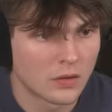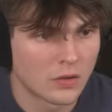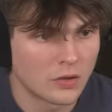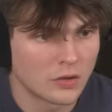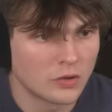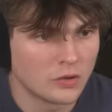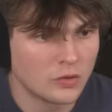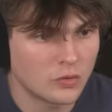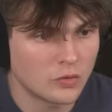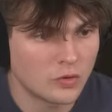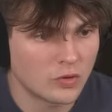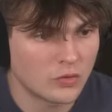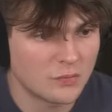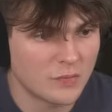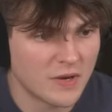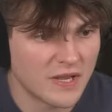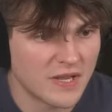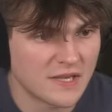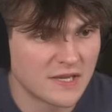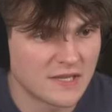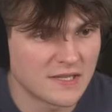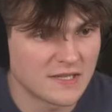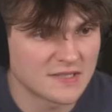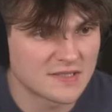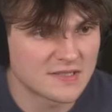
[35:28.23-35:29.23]
You could make
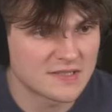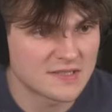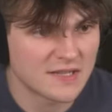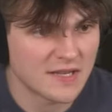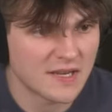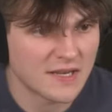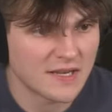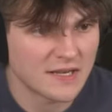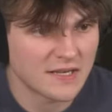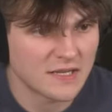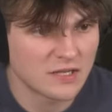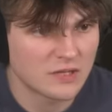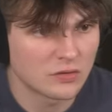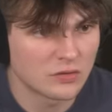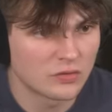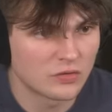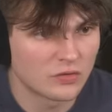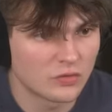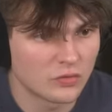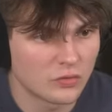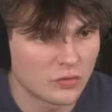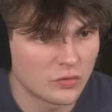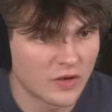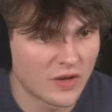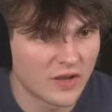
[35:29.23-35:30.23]
an insanely good
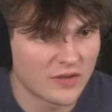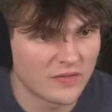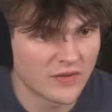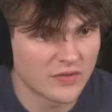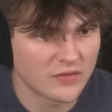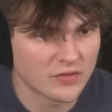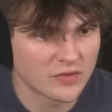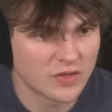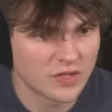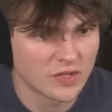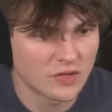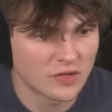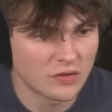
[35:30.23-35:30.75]
sword out of everything you